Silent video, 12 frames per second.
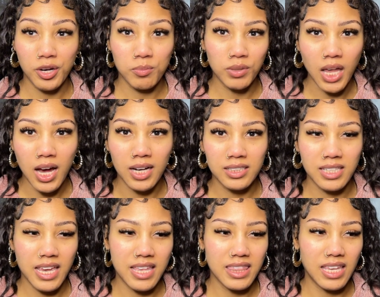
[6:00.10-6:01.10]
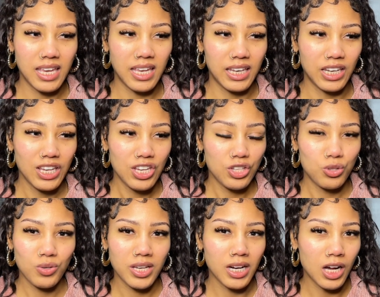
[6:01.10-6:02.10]
blocked, and then
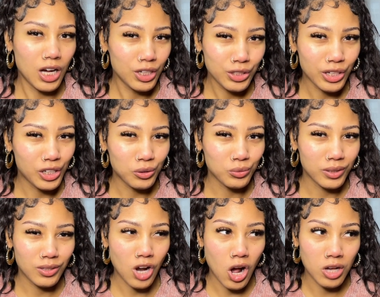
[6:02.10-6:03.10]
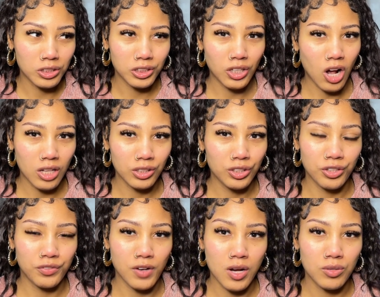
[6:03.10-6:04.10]
you get an unknown caller calling your
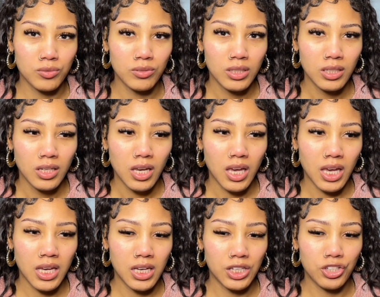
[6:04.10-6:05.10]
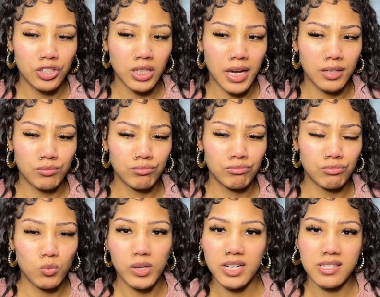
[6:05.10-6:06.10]
phone, and you're like,
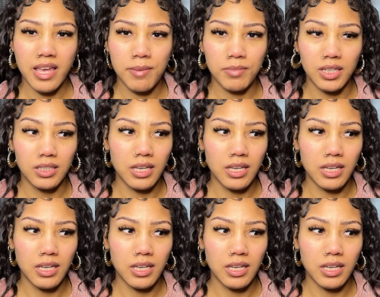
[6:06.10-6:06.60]
what does that mean?